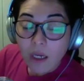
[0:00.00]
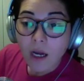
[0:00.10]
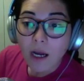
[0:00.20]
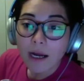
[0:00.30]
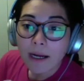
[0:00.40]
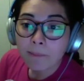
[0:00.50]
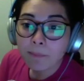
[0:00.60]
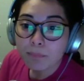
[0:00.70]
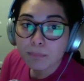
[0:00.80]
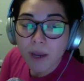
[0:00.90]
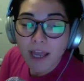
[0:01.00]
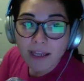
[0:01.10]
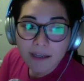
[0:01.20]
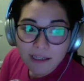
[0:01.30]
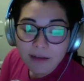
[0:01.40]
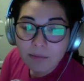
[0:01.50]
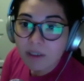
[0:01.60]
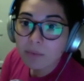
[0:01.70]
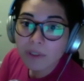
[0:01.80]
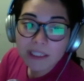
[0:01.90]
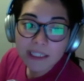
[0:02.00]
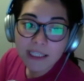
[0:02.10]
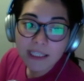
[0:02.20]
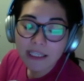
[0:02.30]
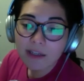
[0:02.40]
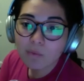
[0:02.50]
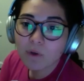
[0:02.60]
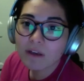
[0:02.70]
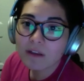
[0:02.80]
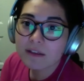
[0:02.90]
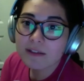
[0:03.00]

But it can be really key with,